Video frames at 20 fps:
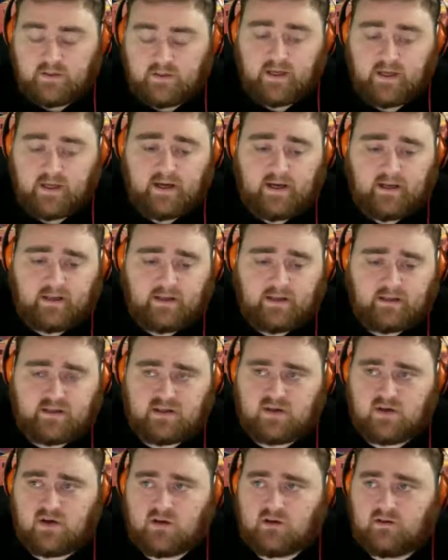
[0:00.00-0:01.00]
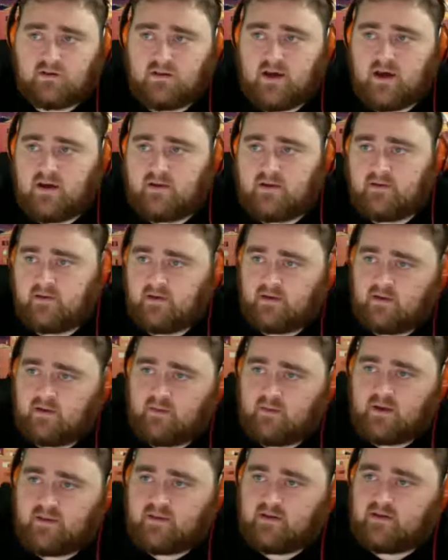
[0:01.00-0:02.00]
I like the Shark a lot.
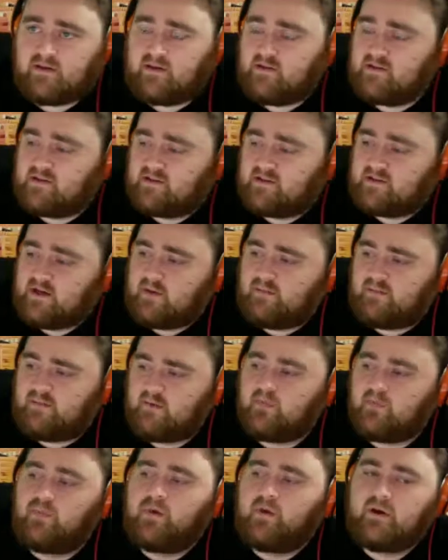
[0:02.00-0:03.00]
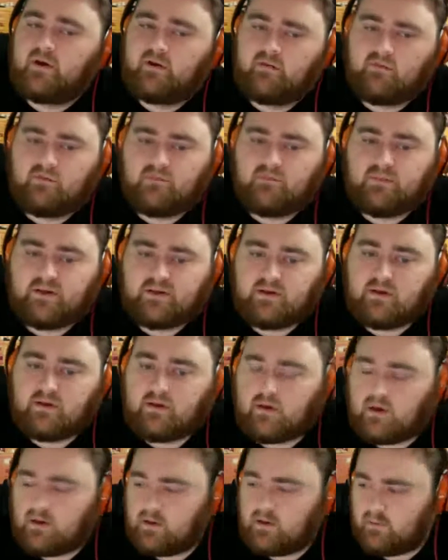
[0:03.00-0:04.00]
I think he's a top 3 player for me
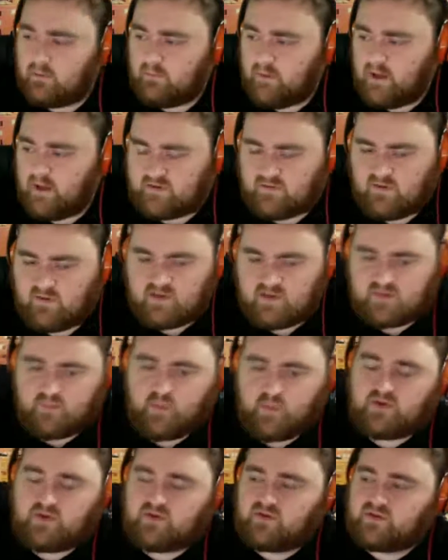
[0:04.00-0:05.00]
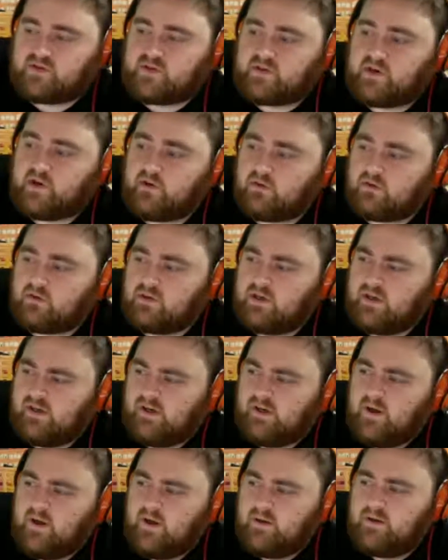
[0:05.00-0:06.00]
as far as pitchers go.
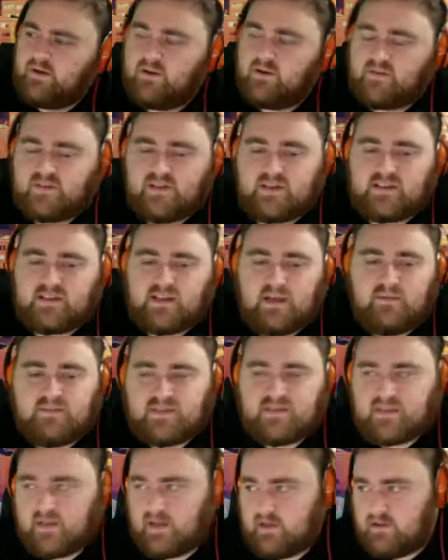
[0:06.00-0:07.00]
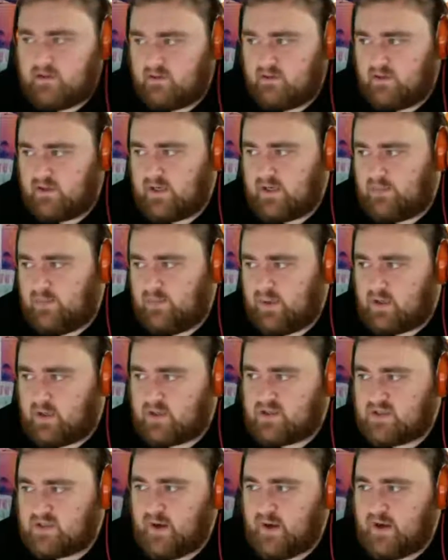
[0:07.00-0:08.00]
6-game slate, you got to pick your
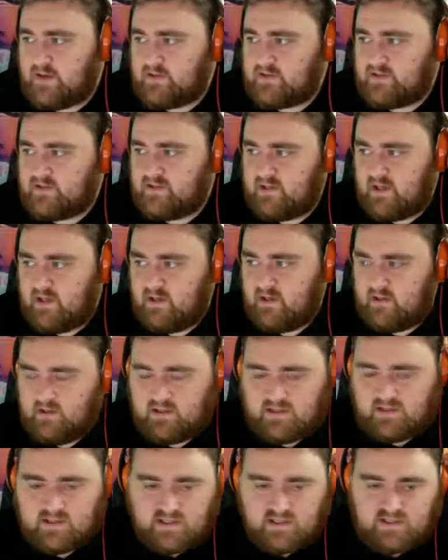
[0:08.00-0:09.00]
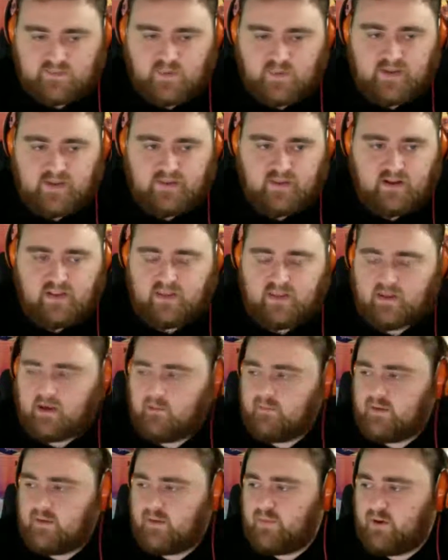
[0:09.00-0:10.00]
spots, and this is a spot that I think I'm
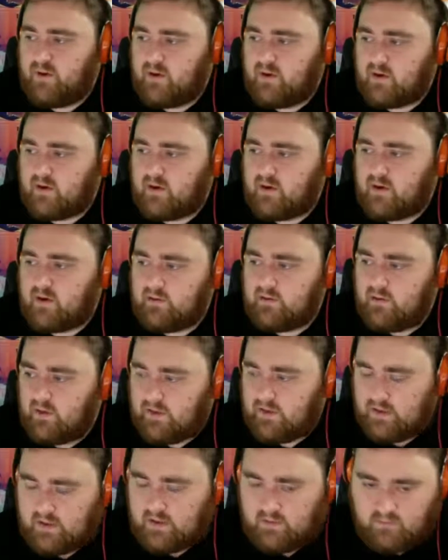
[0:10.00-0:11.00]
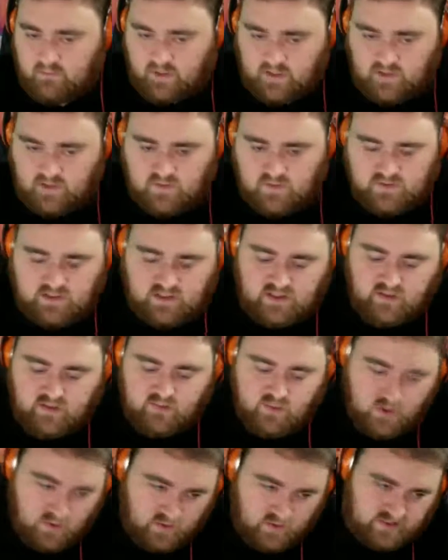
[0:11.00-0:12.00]
going to pick on. Like you said, the
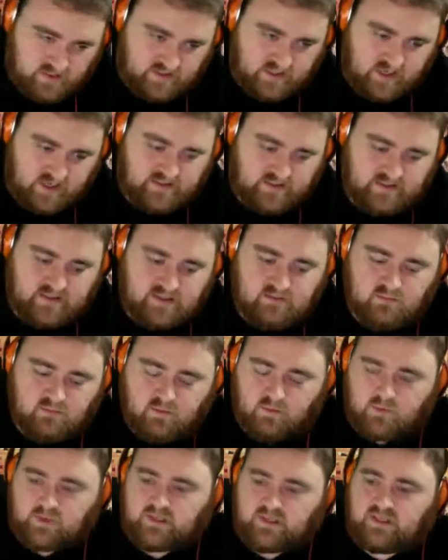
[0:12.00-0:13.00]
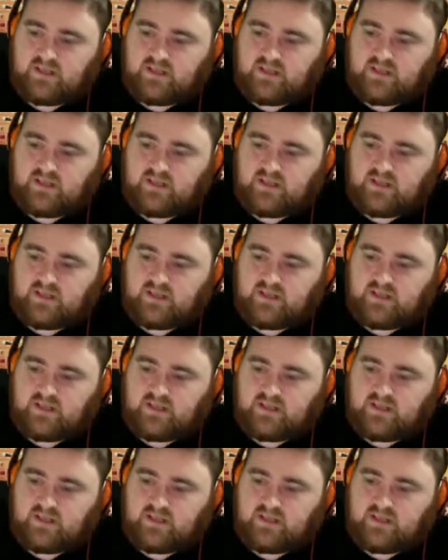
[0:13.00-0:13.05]
Brewers not a team we're really going to